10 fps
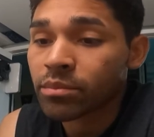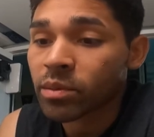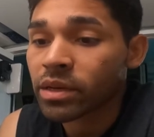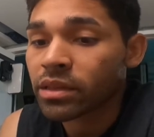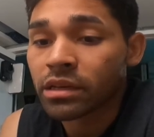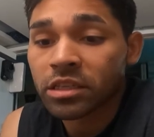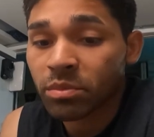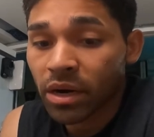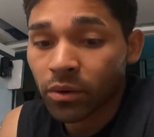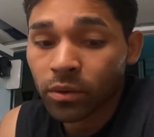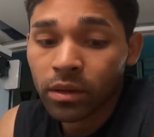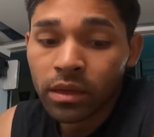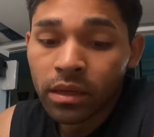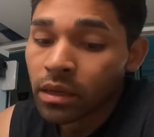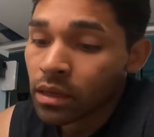Prometheus barrel.
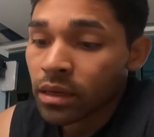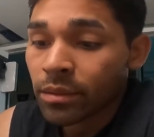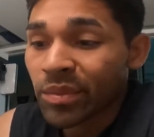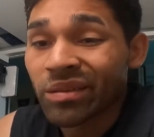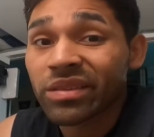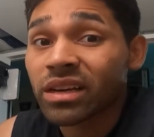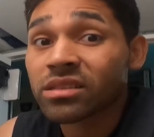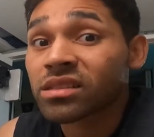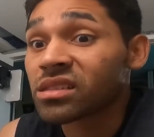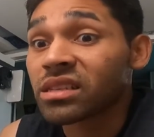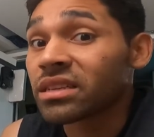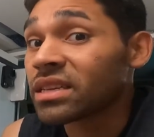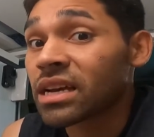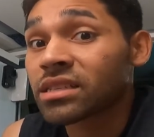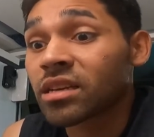Everything else is the
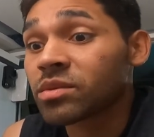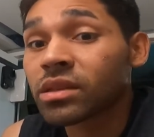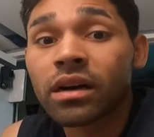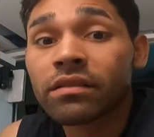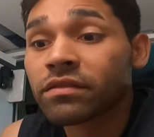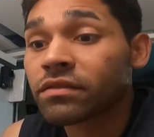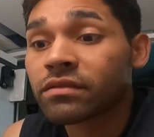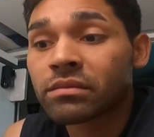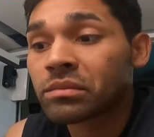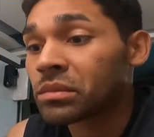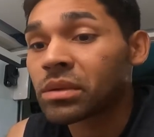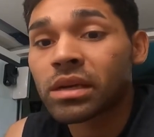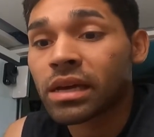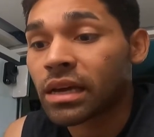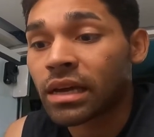exact same stuff,
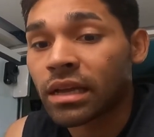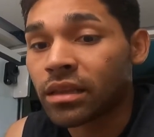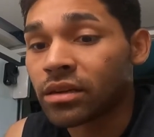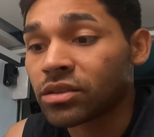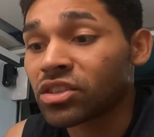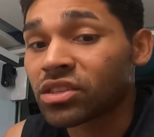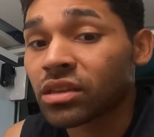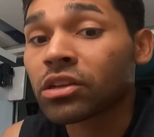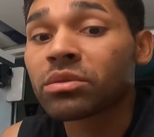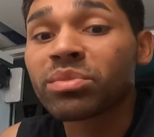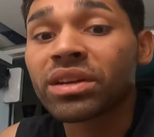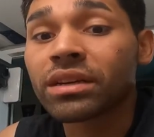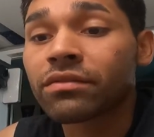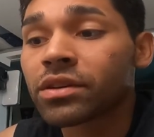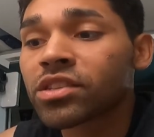and there's just such a big
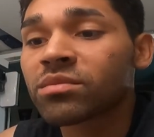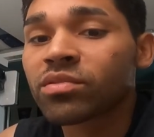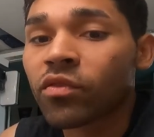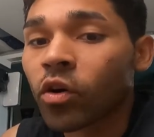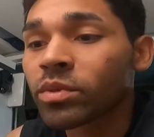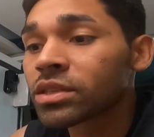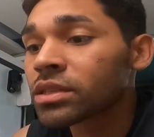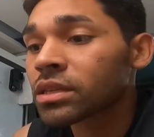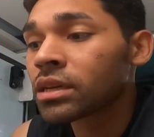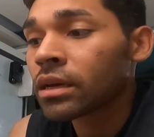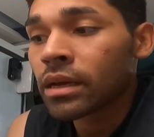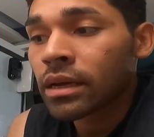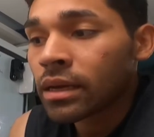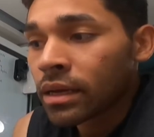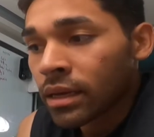difference in performance.
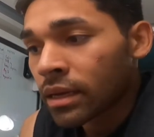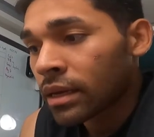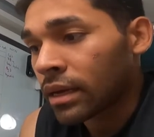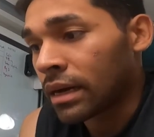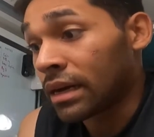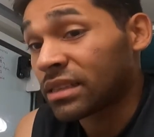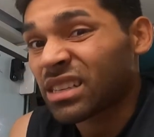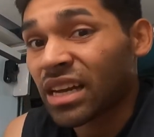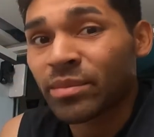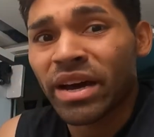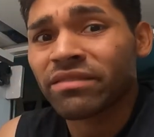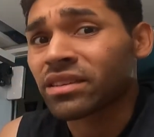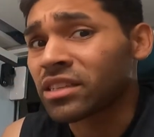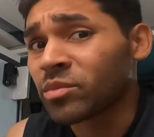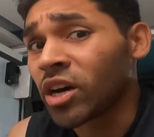It's kind of
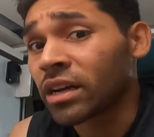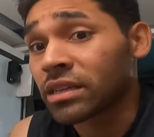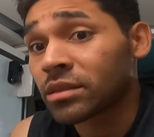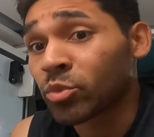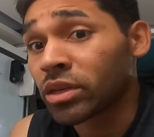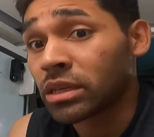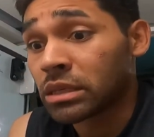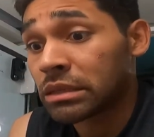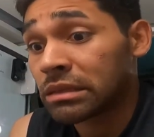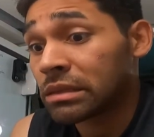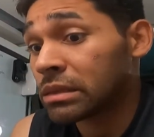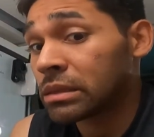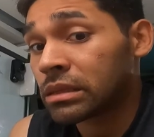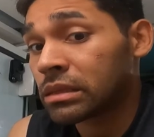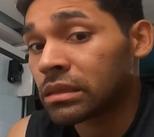baffling, to be honest, because
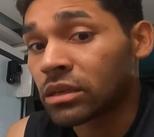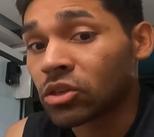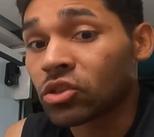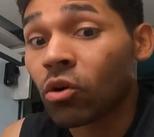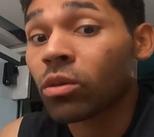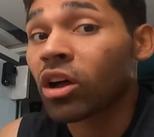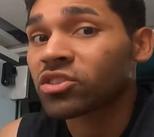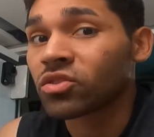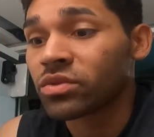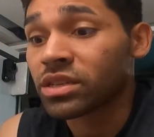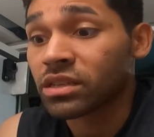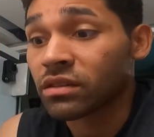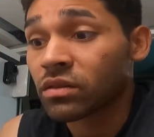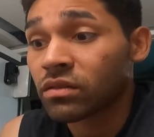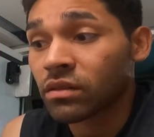there's no logical reason